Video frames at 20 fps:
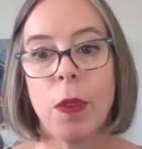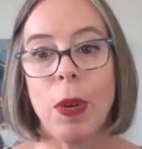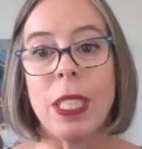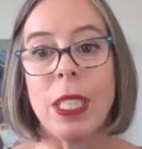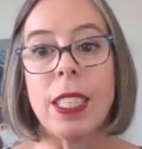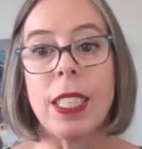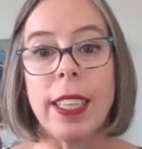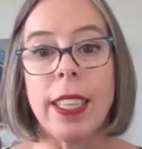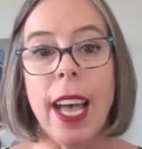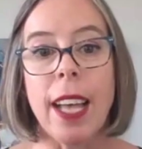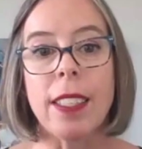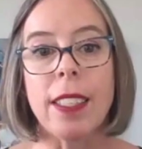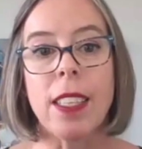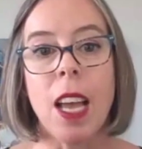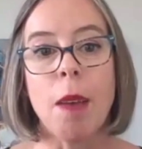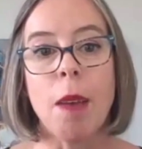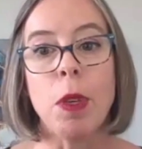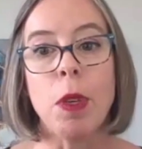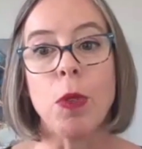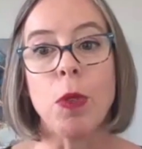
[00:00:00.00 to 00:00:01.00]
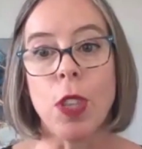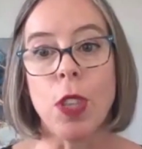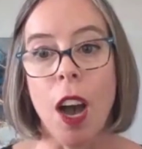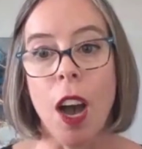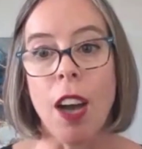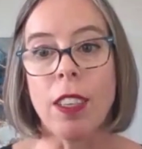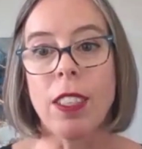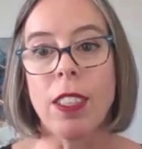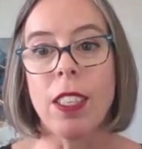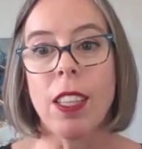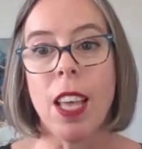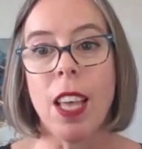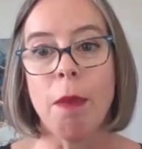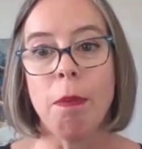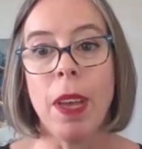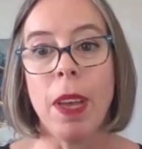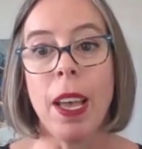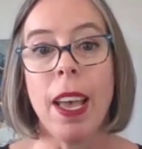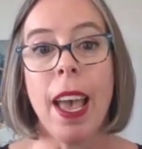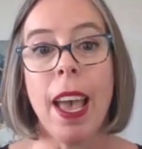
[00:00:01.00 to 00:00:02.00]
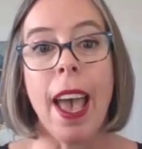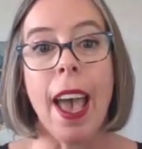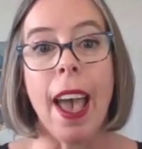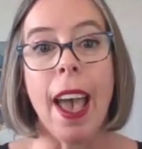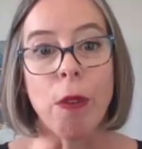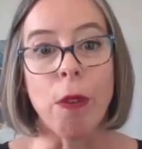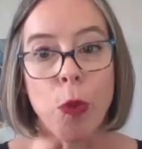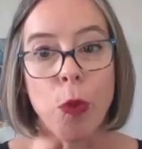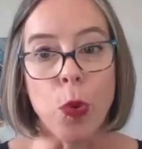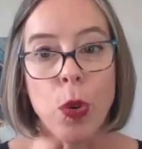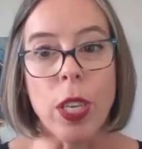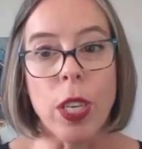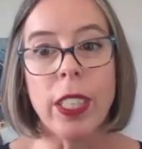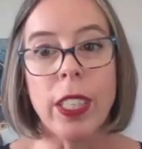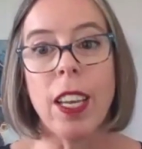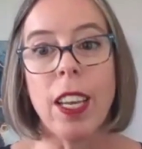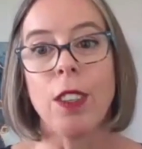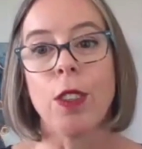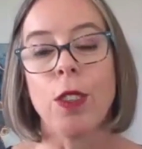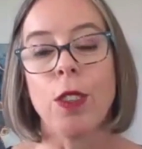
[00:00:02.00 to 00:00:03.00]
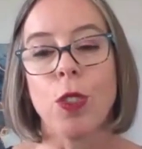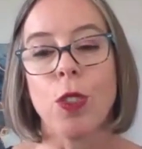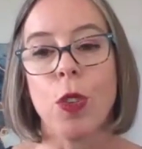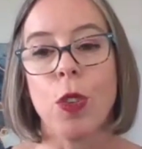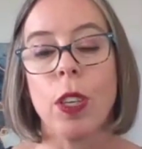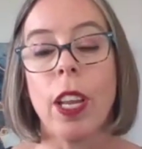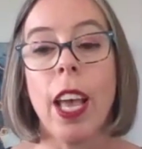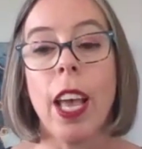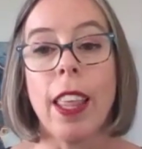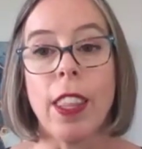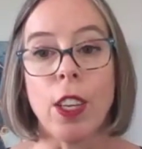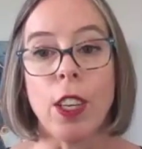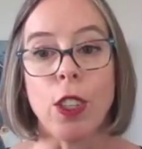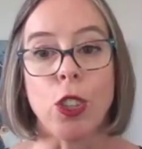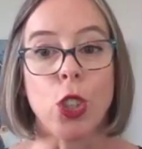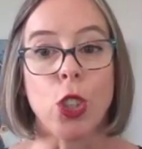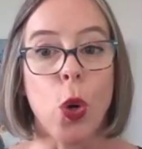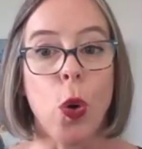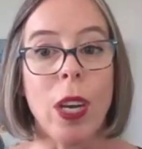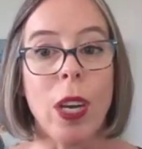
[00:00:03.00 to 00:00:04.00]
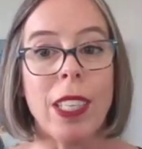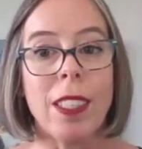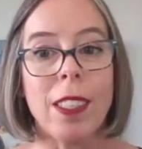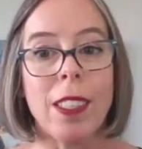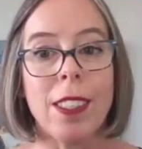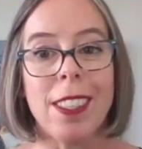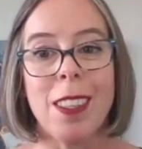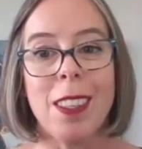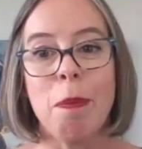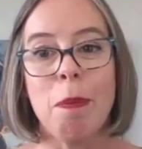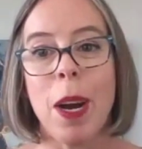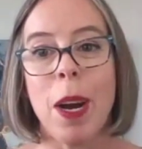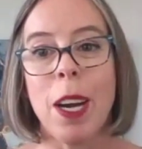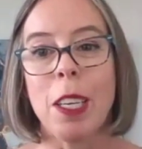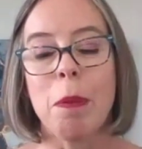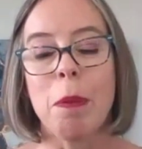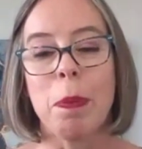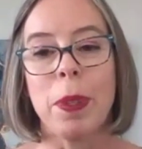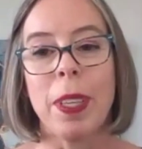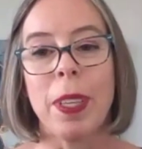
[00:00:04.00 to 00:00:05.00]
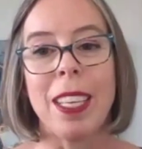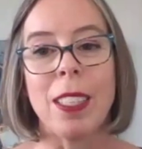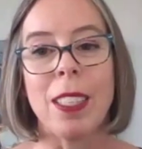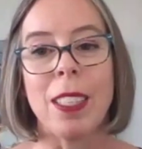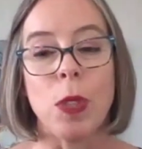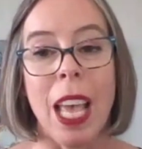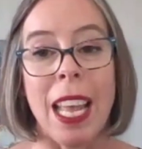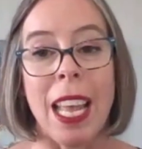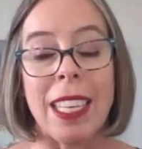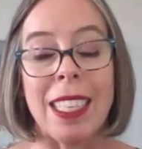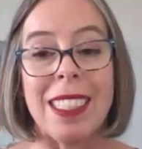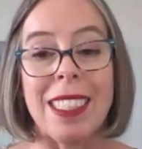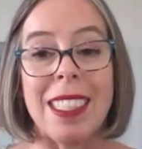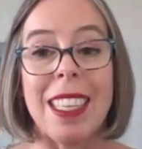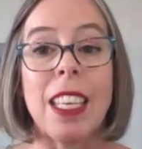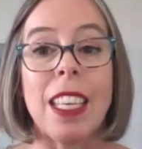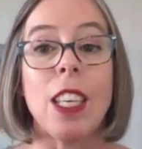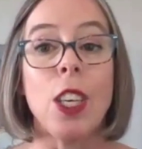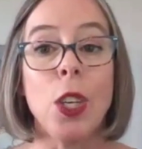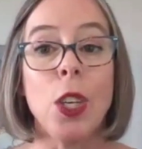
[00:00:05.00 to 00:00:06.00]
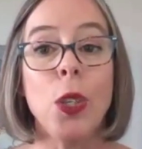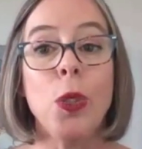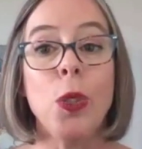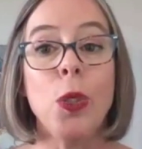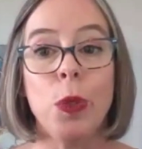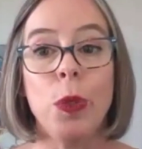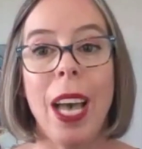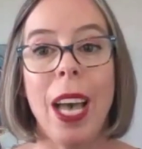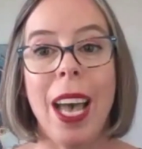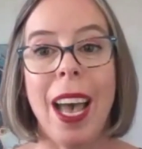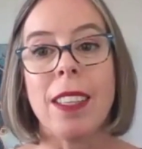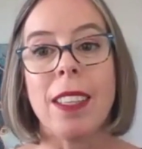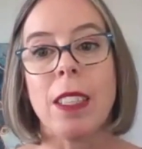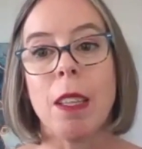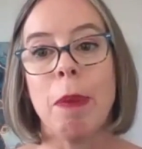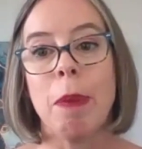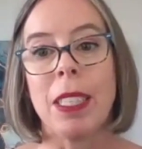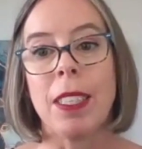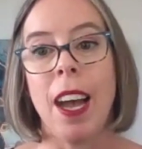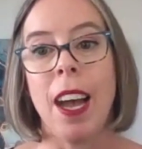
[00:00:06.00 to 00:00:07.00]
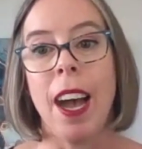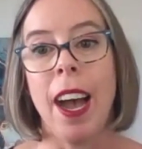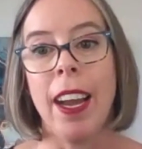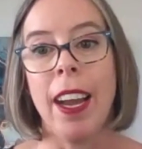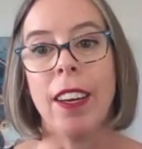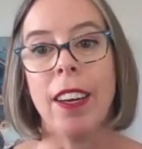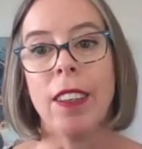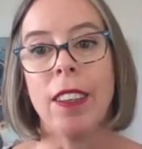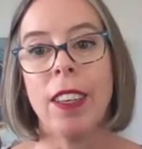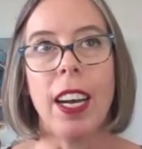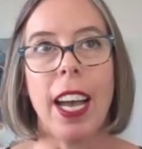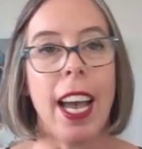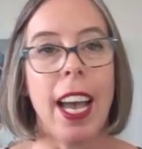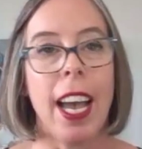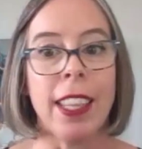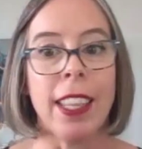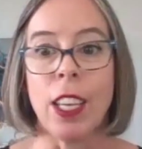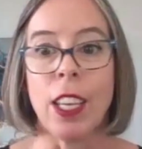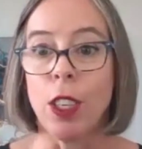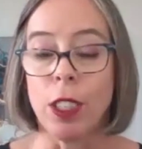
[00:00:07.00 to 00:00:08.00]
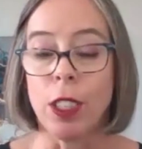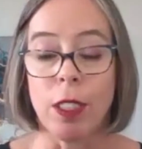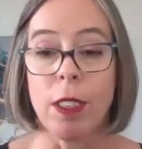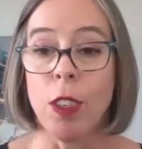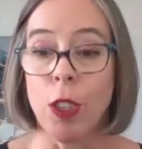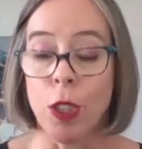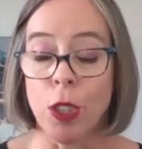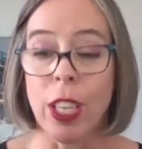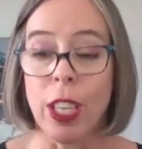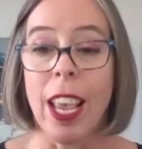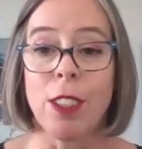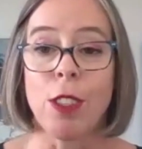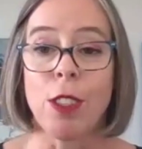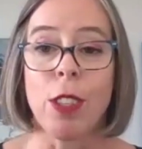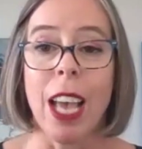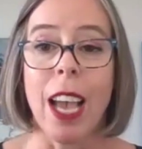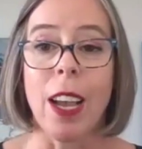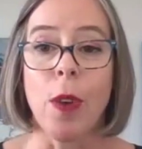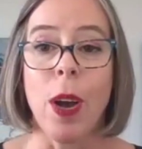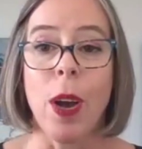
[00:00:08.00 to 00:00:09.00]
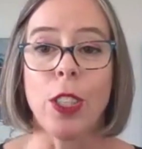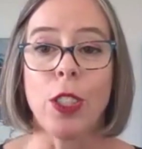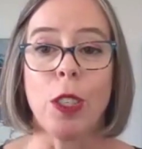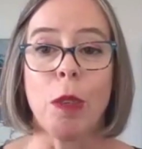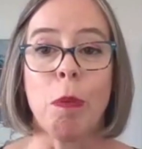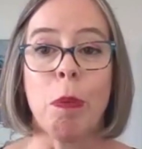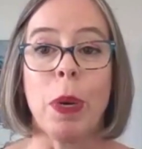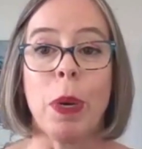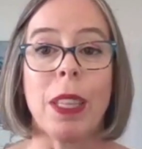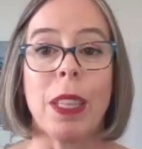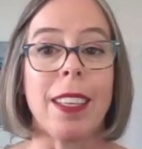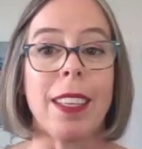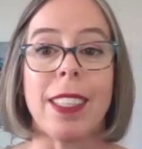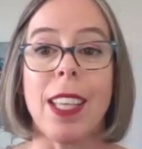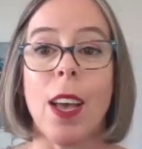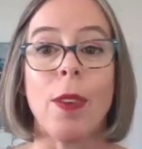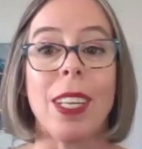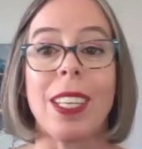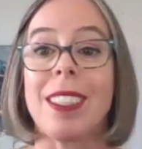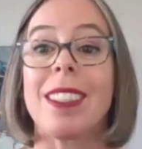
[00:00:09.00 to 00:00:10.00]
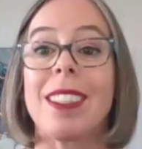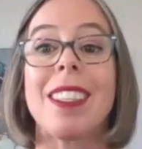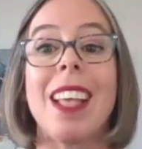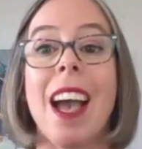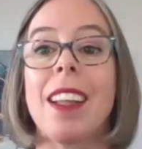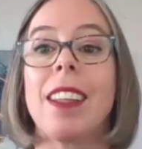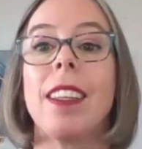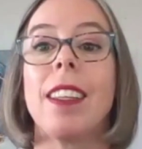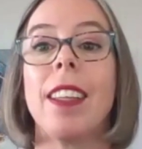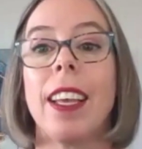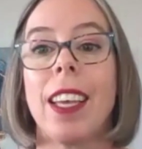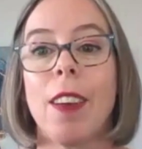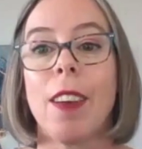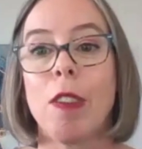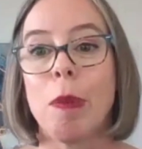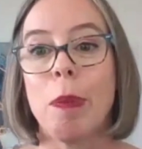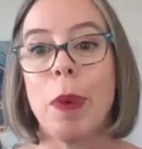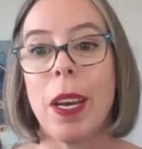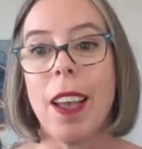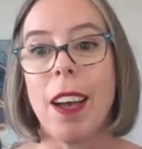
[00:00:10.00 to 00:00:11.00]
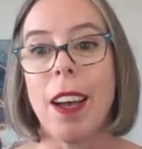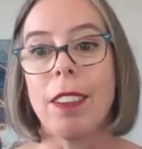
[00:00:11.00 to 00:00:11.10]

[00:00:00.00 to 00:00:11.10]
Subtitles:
When's the last time you talked to them, really understood their choices in the marketplace, and see you as the must hire? And they usually answer that question, but they sound exactly like everybody